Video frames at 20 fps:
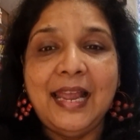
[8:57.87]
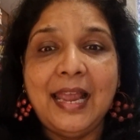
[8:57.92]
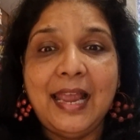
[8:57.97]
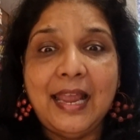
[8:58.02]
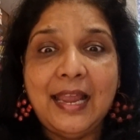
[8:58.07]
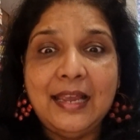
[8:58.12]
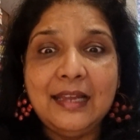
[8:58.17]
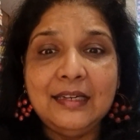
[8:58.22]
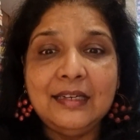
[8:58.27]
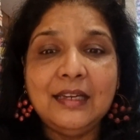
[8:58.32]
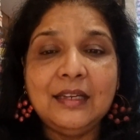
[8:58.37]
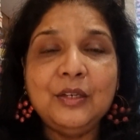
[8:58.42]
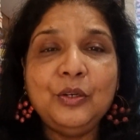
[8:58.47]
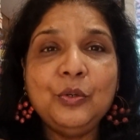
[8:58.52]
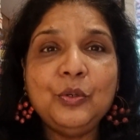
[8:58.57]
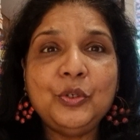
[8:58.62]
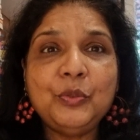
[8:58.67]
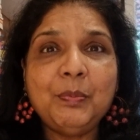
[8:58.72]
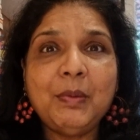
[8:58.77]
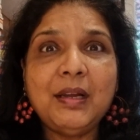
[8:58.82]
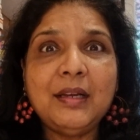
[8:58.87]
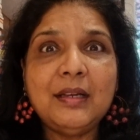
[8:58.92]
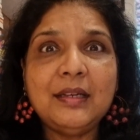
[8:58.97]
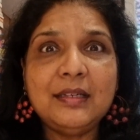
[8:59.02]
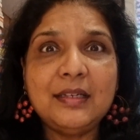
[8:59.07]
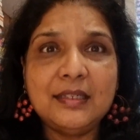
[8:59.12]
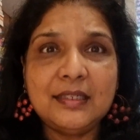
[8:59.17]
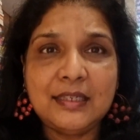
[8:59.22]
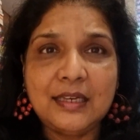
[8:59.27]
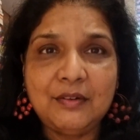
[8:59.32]
and a huge
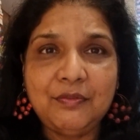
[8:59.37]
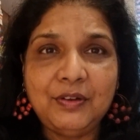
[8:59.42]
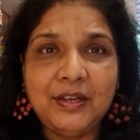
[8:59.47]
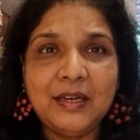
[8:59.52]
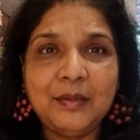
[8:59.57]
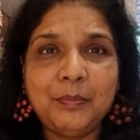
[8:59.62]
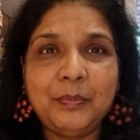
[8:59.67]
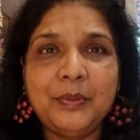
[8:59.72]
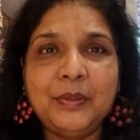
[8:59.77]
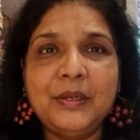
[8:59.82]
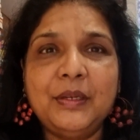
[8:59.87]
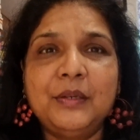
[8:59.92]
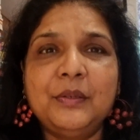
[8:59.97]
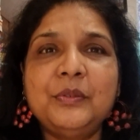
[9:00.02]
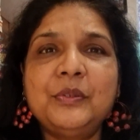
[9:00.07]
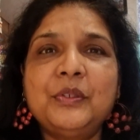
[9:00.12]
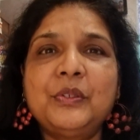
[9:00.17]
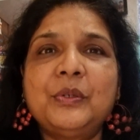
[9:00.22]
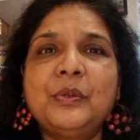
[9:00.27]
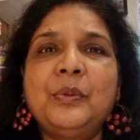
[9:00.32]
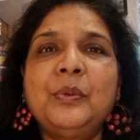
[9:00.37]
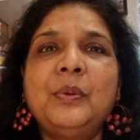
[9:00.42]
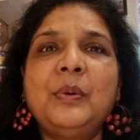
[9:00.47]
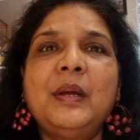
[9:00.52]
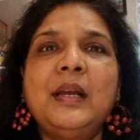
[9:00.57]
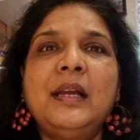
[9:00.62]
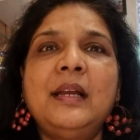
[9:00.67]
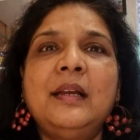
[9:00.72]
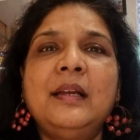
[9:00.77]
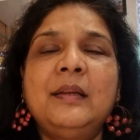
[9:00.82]
market is self-help you know so
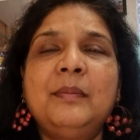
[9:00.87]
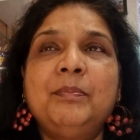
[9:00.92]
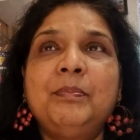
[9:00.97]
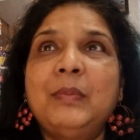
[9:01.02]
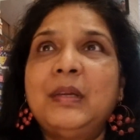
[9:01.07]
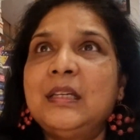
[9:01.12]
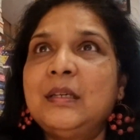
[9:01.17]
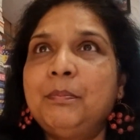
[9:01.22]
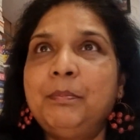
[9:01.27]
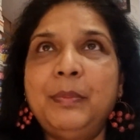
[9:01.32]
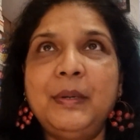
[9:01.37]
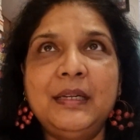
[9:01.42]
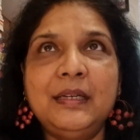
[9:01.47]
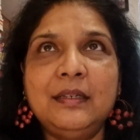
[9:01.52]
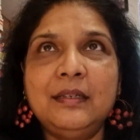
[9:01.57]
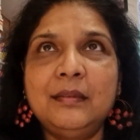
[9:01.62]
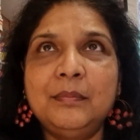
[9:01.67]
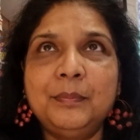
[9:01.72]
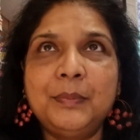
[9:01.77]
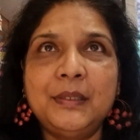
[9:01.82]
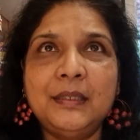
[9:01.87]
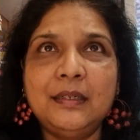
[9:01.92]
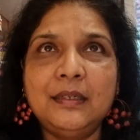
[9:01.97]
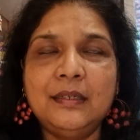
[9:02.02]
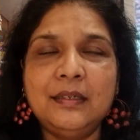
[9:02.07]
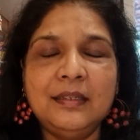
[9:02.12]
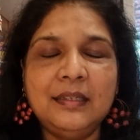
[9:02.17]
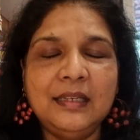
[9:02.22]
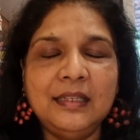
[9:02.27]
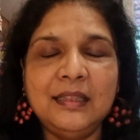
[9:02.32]
um, and partic
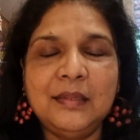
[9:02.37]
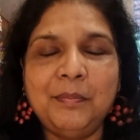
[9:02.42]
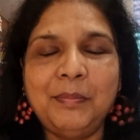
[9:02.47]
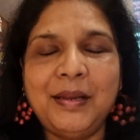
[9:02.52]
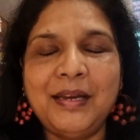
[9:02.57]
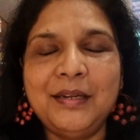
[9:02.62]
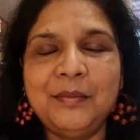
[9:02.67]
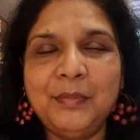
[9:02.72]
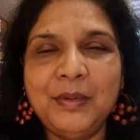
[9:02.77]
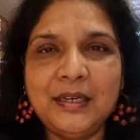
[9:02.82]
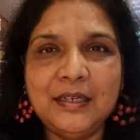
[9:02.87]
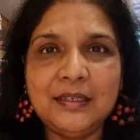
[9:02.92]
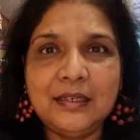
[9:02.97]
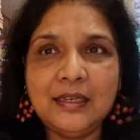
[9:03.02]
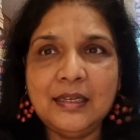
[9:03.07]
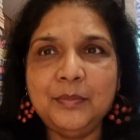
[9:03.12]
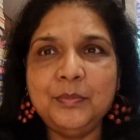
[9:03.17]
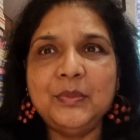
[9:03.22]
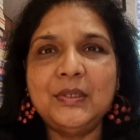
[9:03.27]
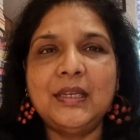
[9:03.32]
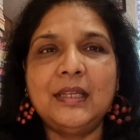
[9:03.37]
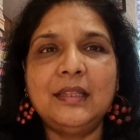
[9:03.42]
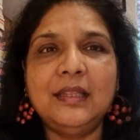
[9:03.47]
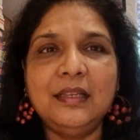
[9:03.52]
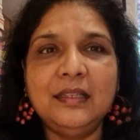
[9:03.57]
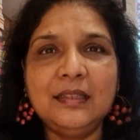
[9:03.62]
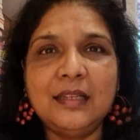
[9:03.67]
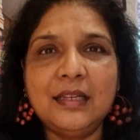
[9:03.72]
particularly in the pandemic times i think